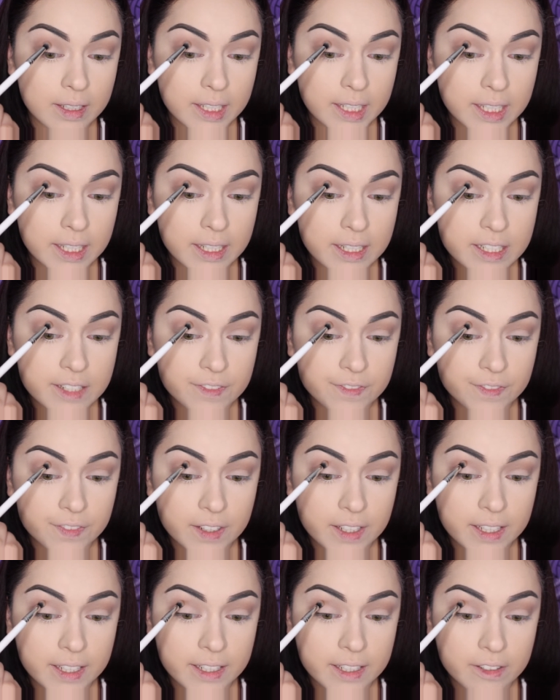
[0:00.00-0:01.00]
kind of
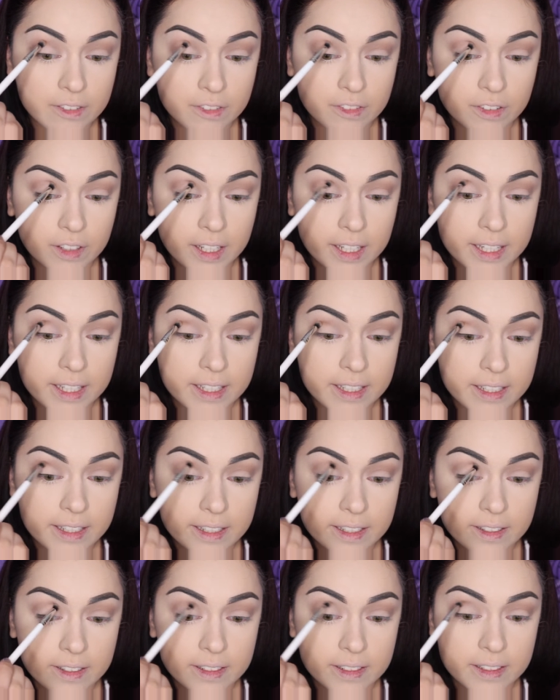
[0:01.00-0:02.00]
define right
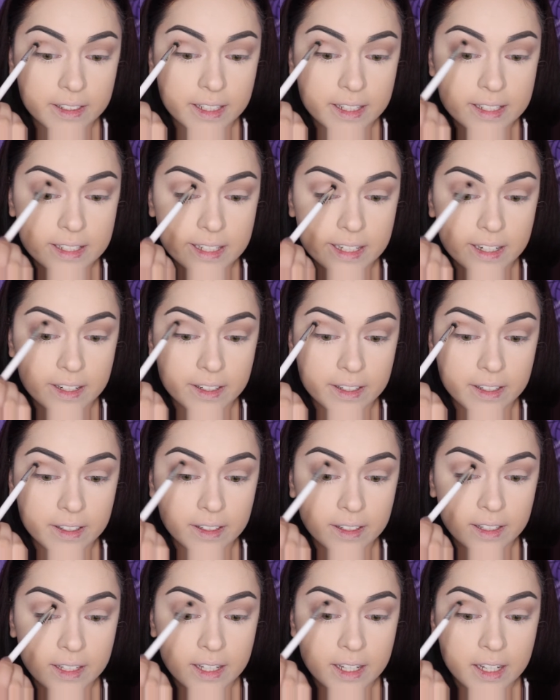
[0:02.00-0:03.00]
here this
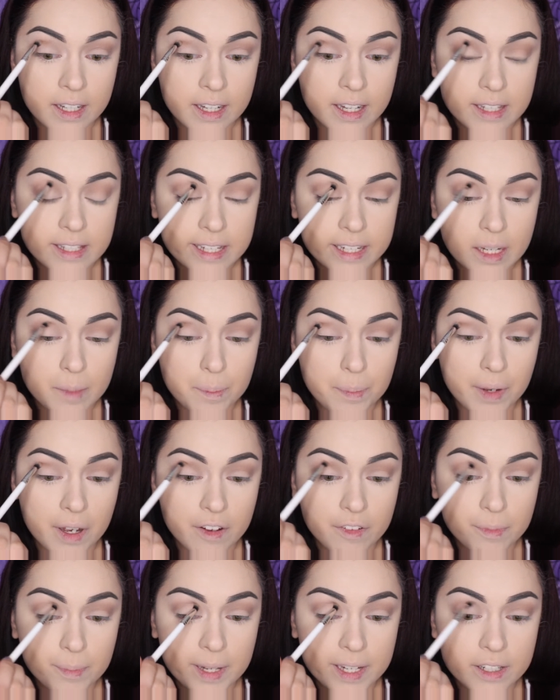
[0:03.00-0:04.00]
area. It's like
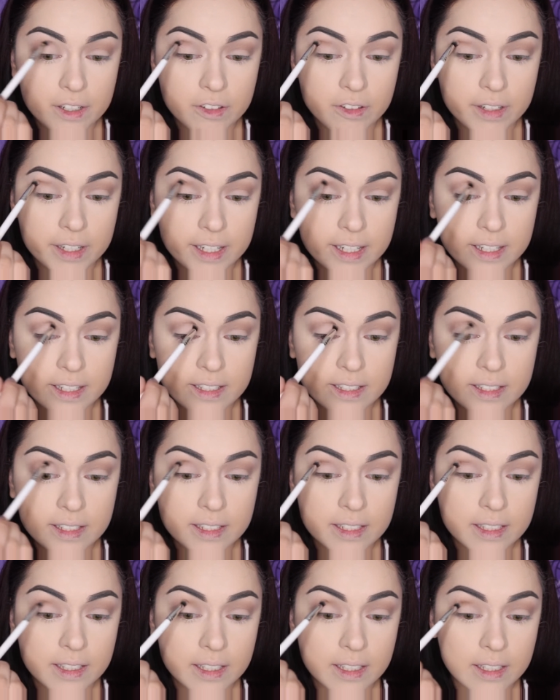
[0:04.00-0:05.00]
above my
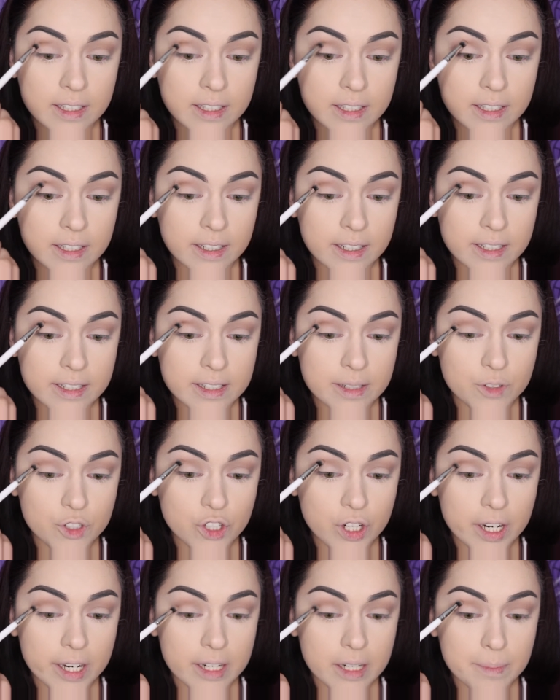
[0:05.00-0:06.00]
crease, because I'm
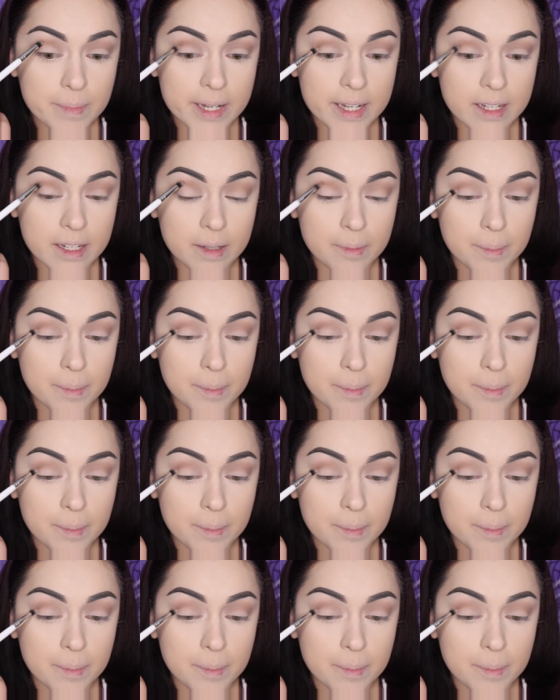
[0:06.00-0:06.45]
trying to make